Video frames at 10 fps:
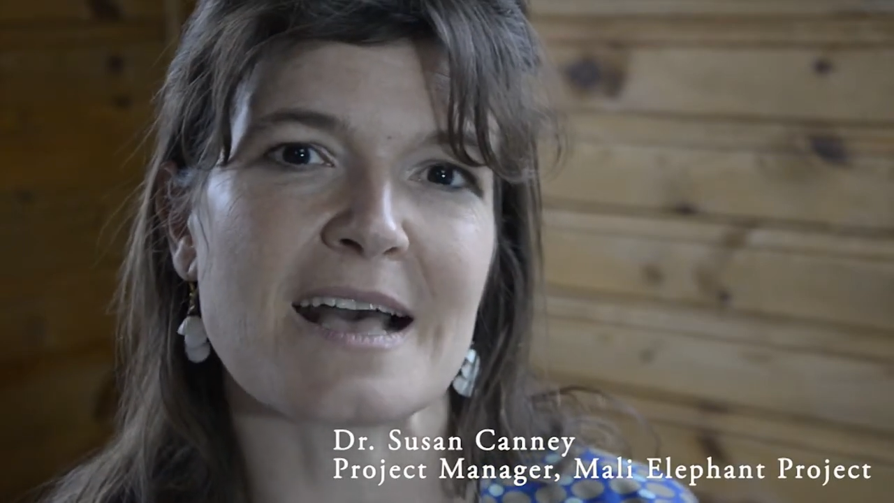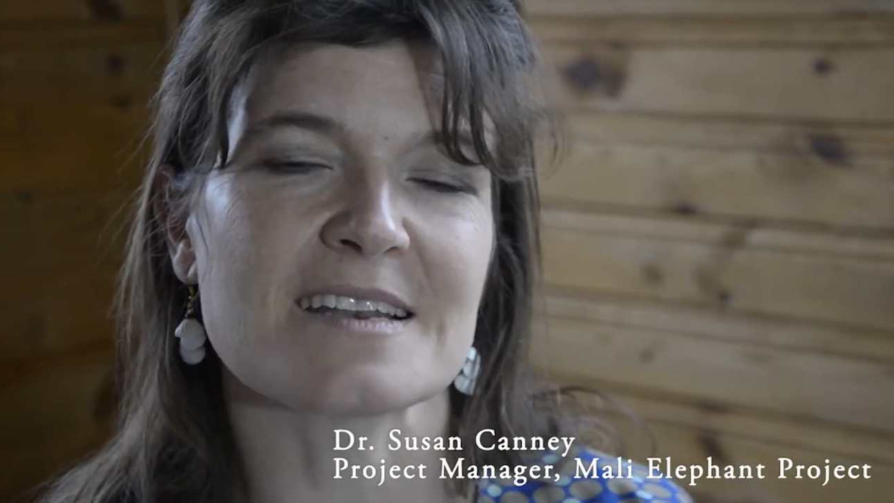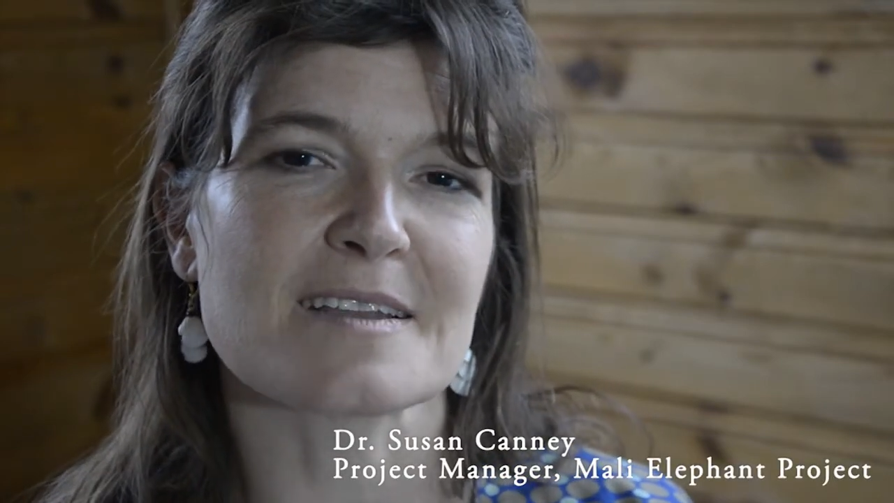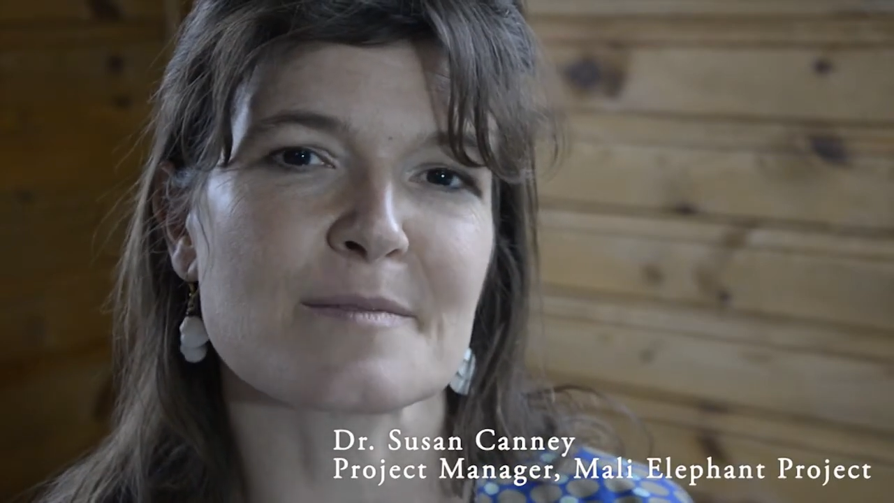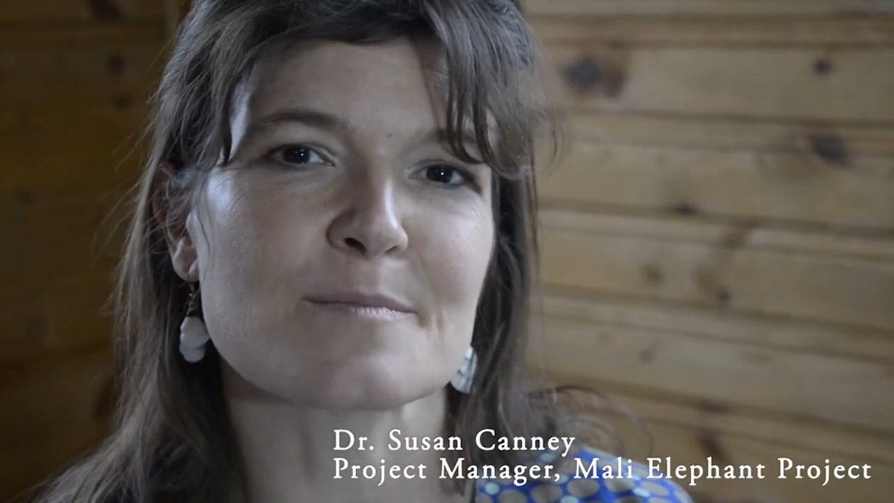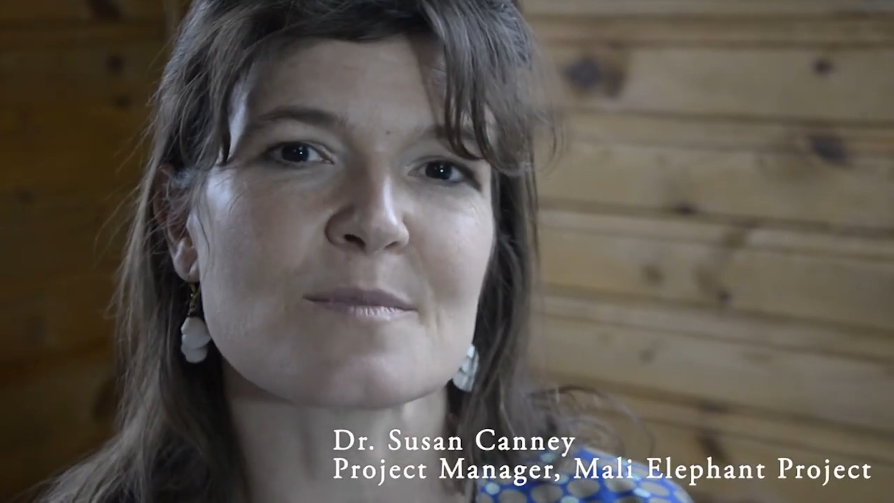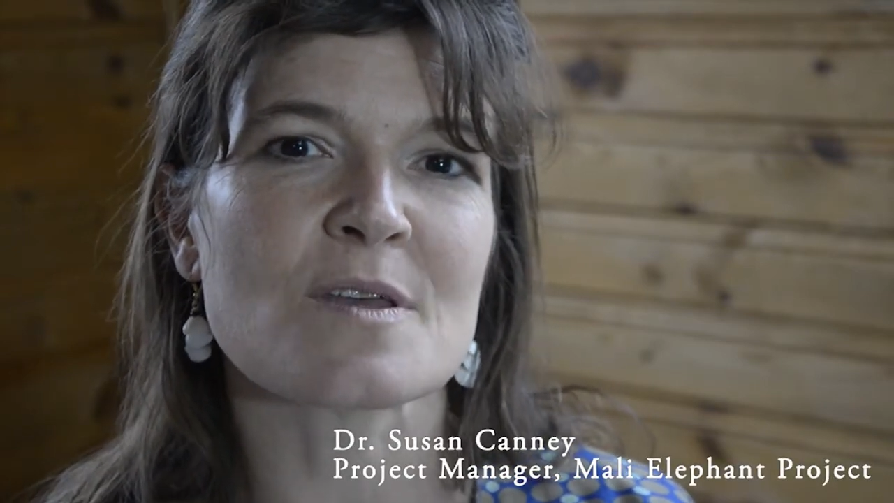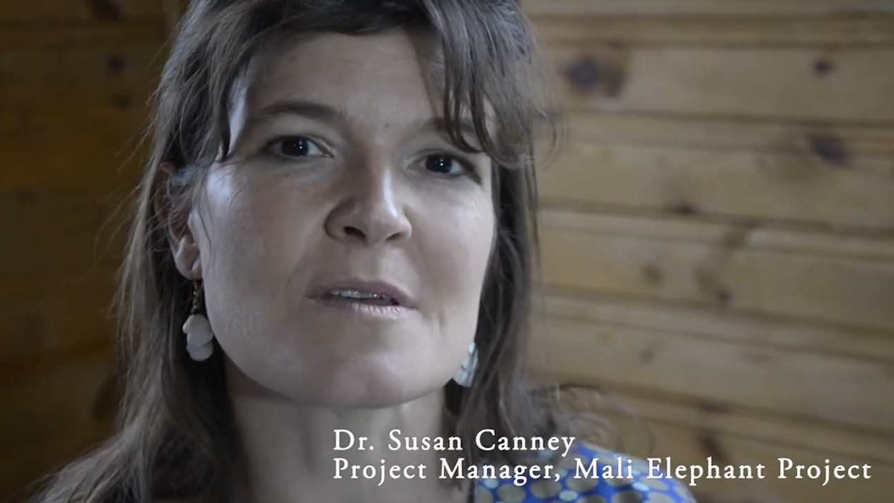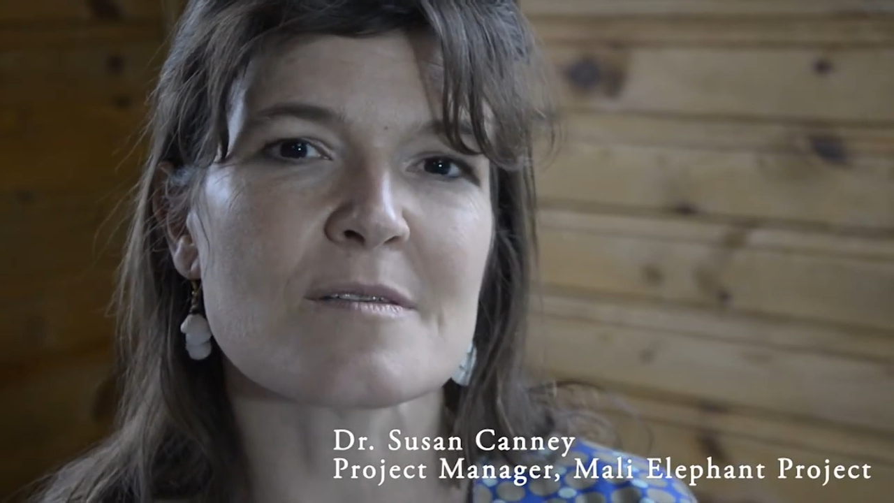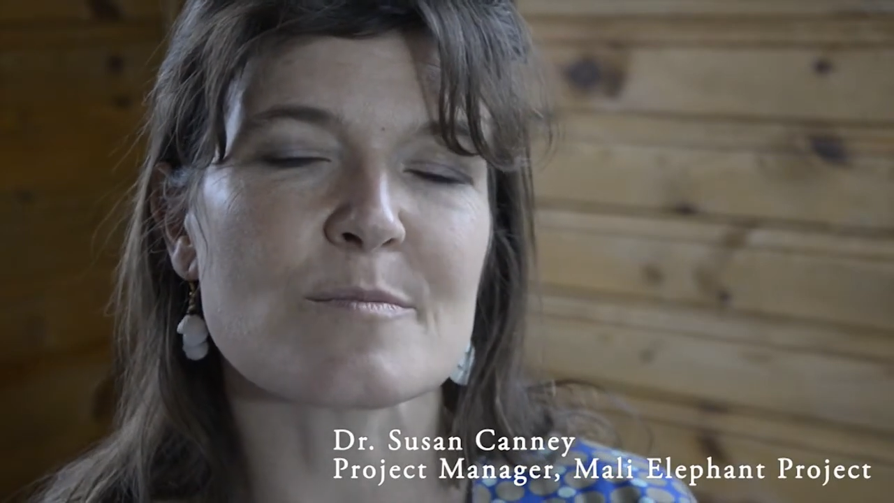and I'm
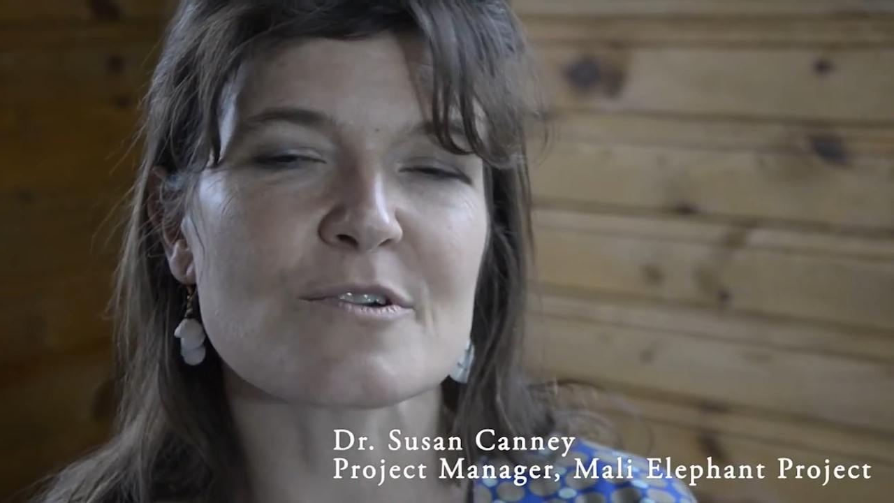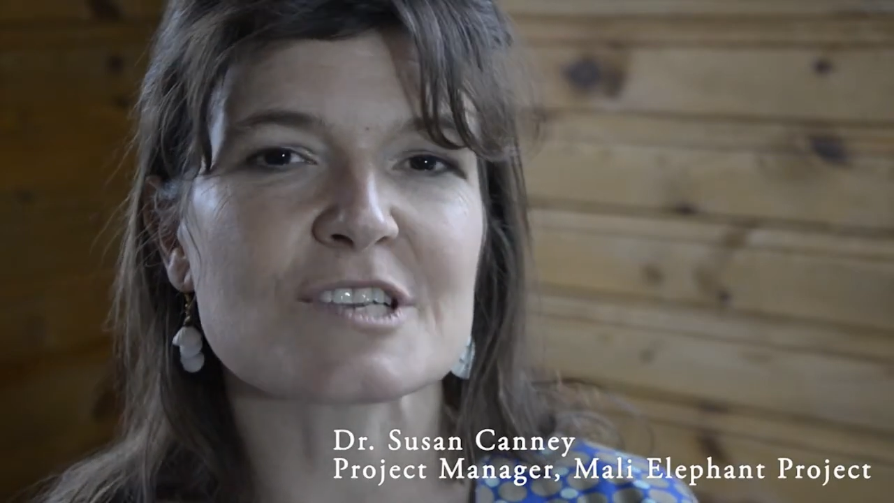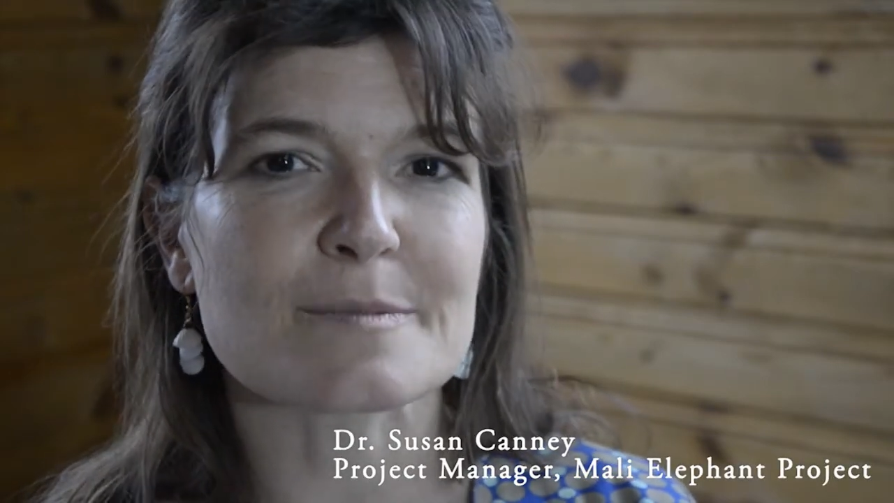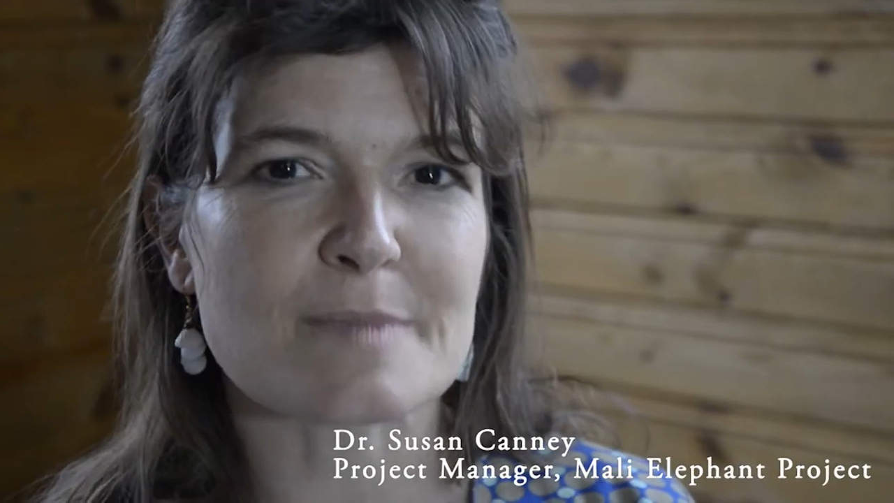the project